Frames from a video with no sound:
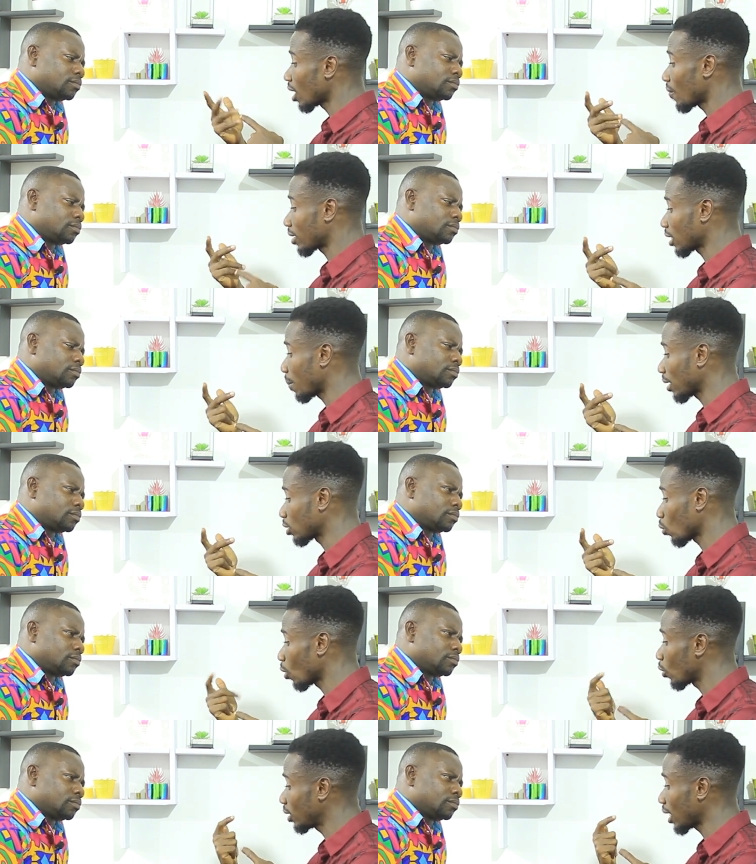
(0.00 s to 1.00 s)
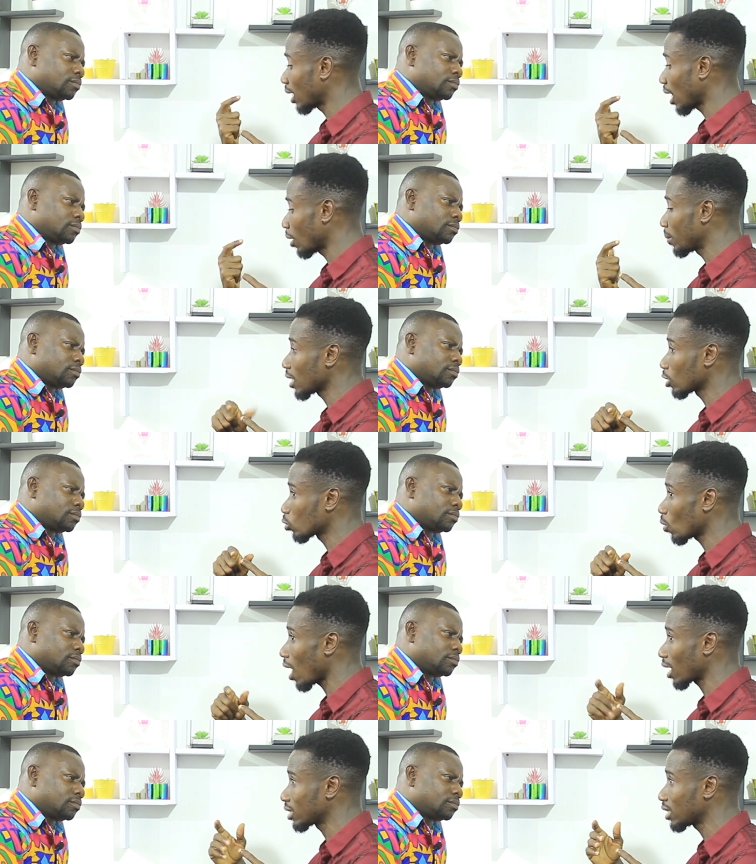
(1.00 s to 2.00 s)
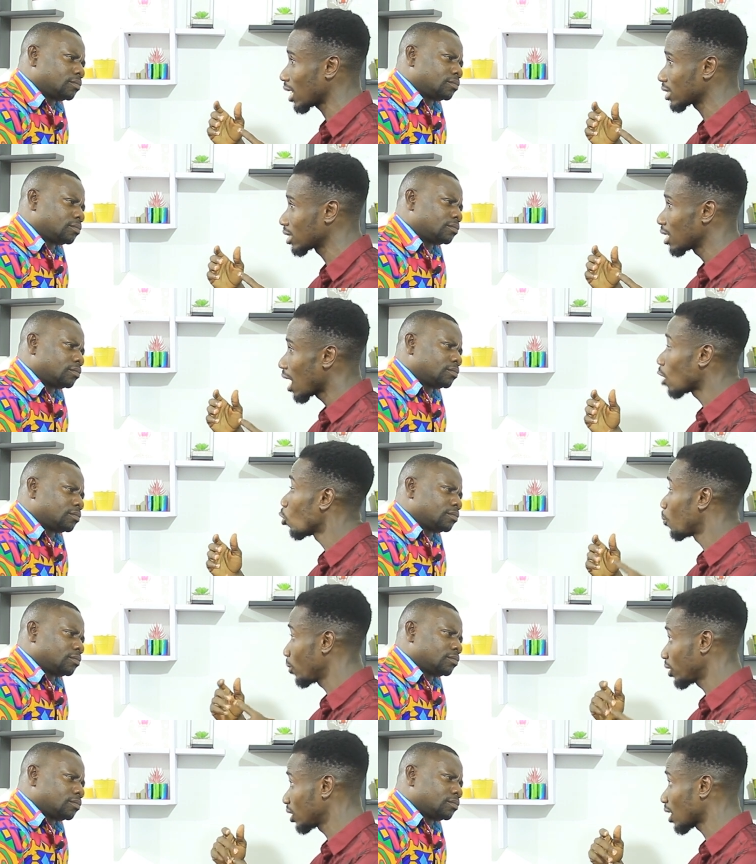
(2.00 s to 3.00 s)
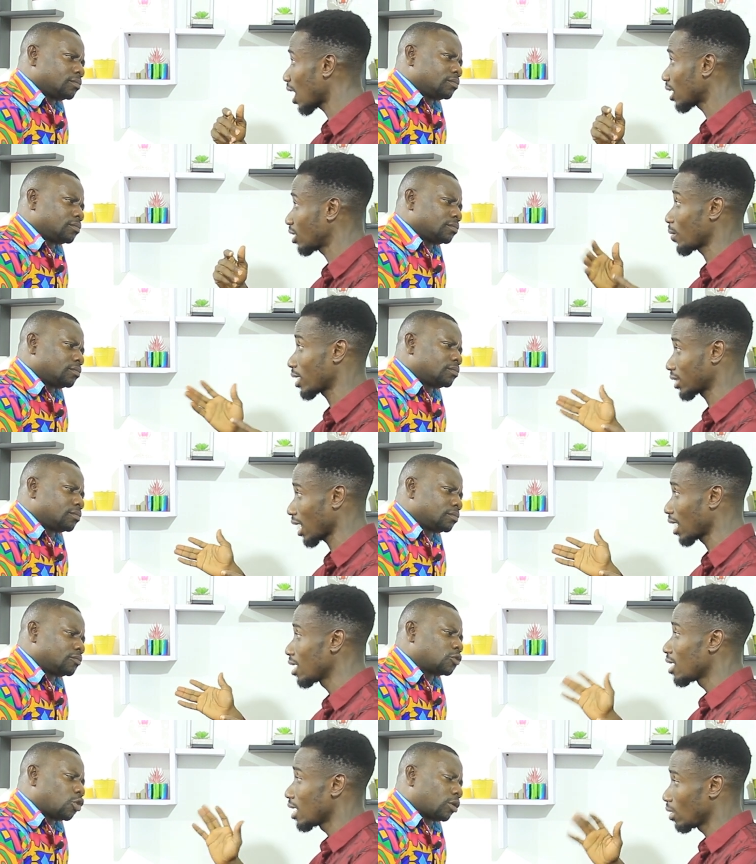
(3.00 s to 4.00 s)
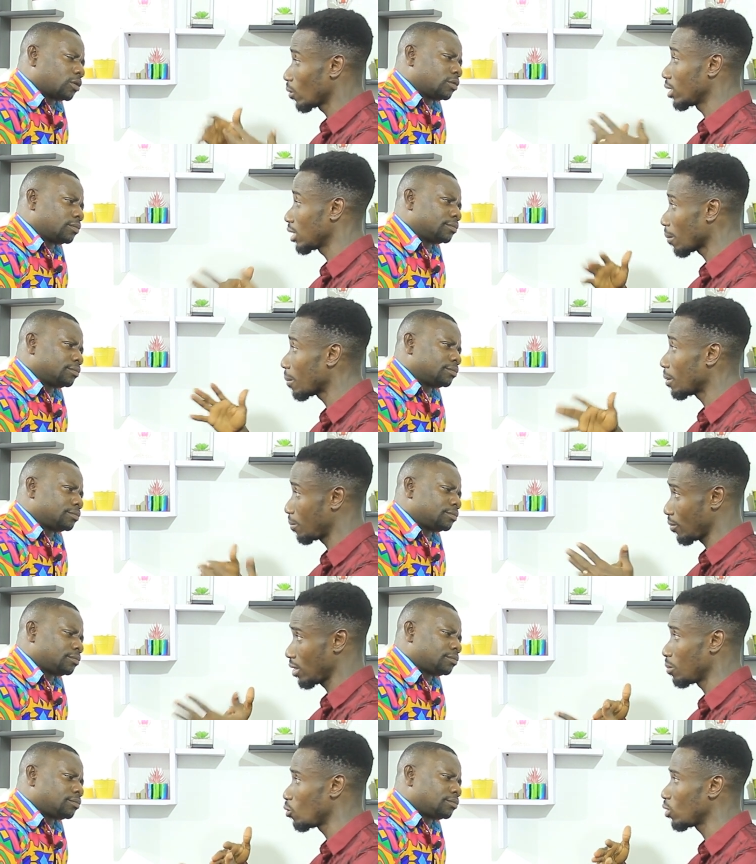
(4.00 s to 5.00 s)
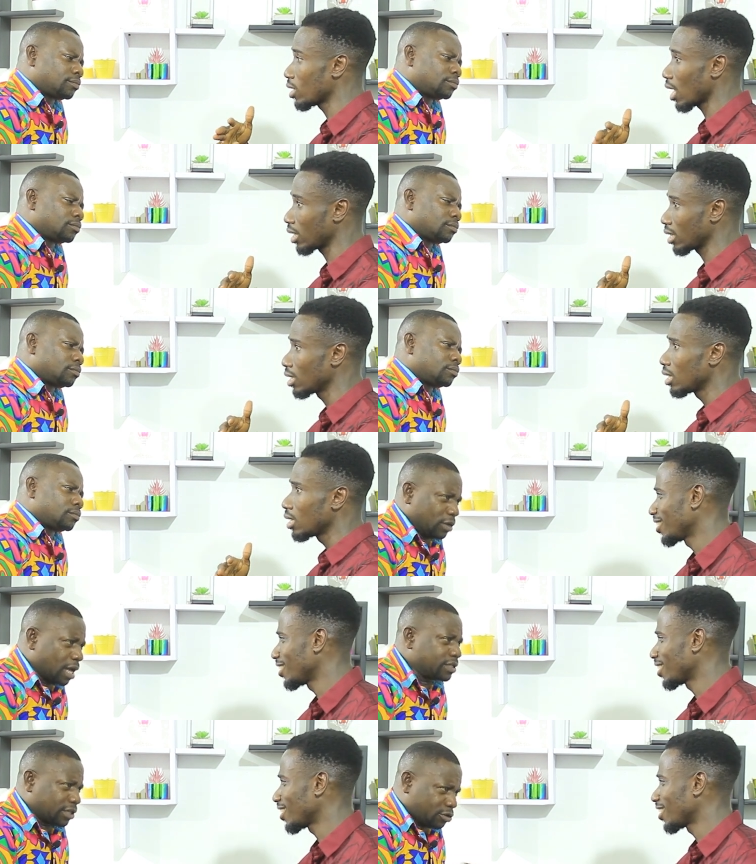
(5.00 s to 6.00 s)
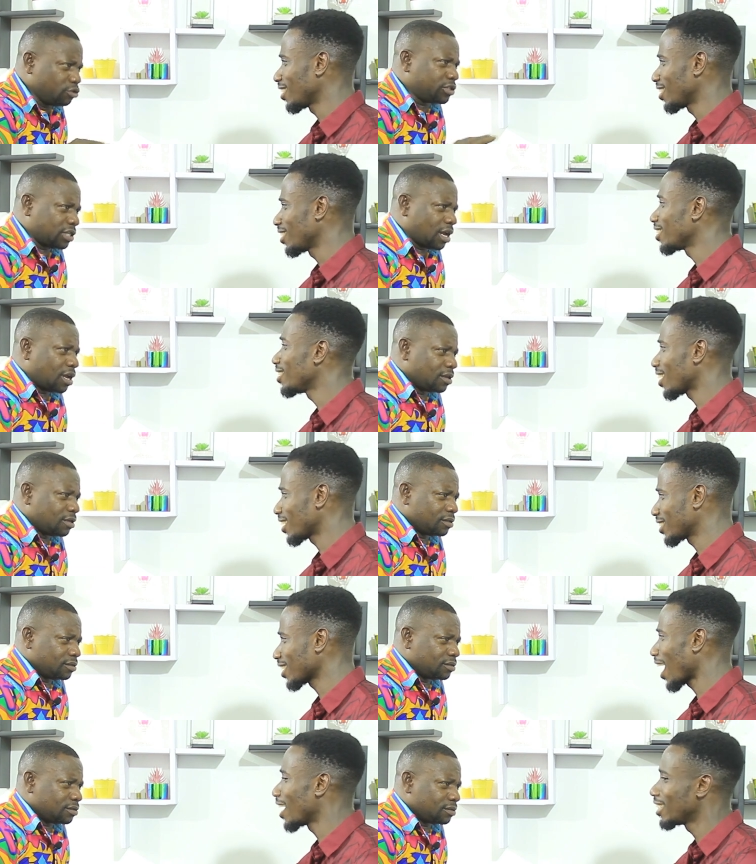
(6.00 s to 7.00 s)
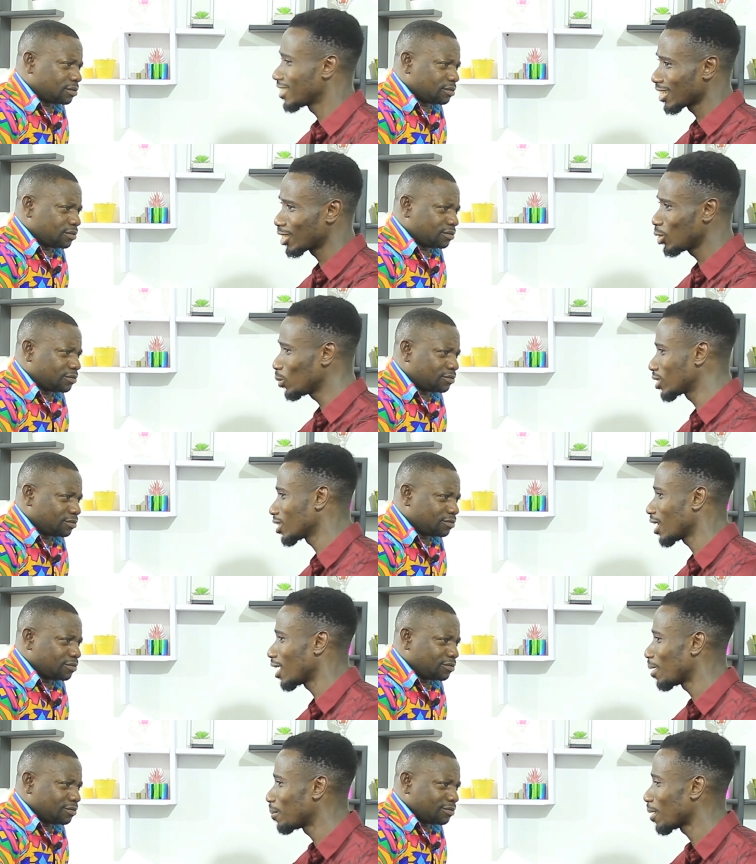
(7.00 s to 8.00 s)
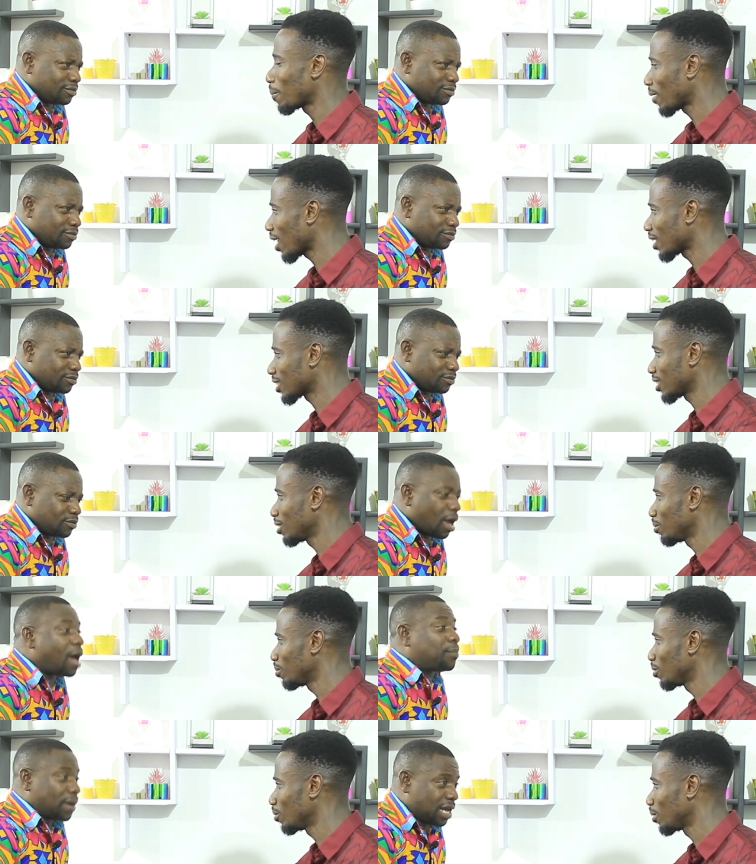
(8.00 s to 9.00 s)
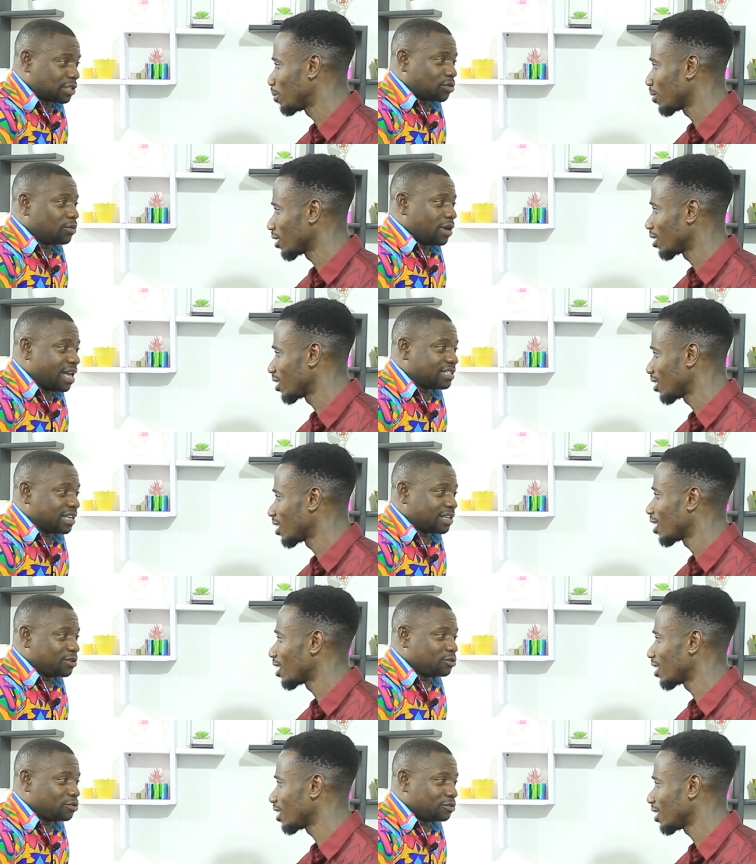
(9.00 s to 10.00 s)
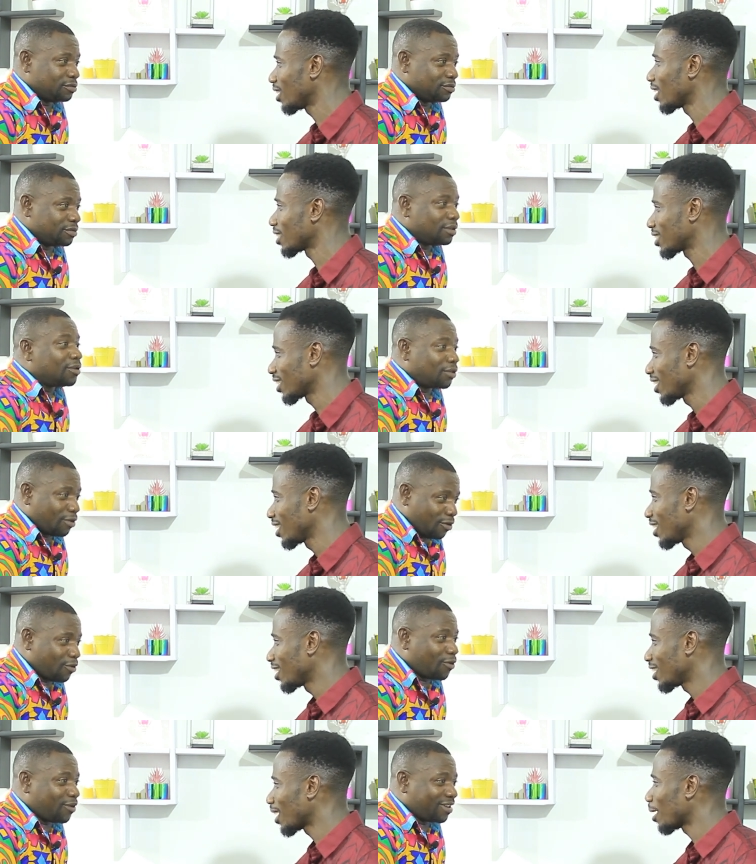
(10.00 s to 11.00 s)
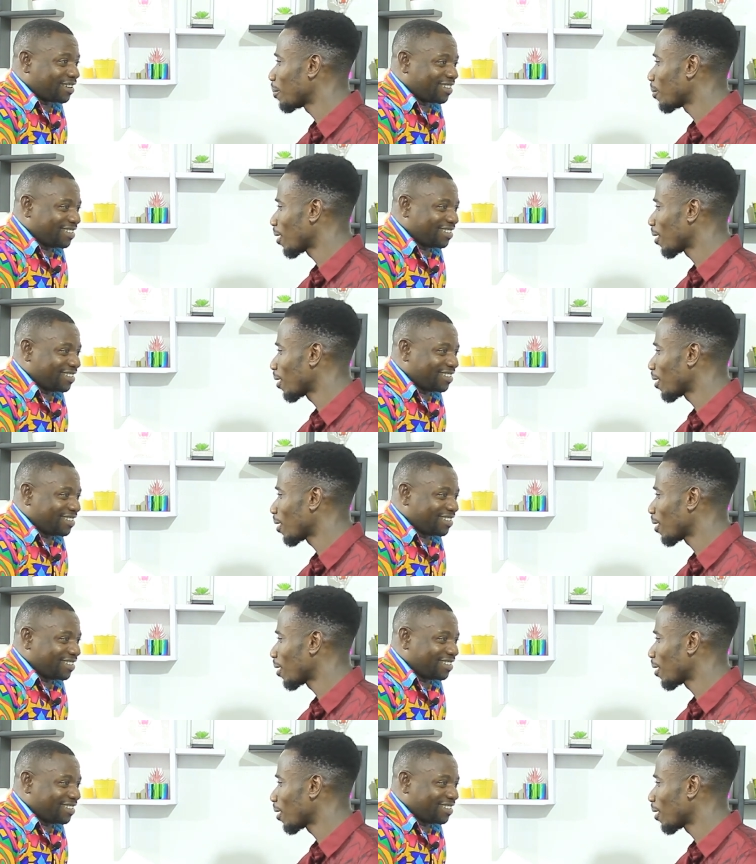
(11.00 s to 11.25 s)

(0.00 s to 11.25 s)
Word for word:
Speaker 1: director, but one or the other, Miss also acting as an operational director. They will never be premonitored.
Speaker 2: Who executioner? Yes, I execute your plans. Plans only execute. Yes. Oh,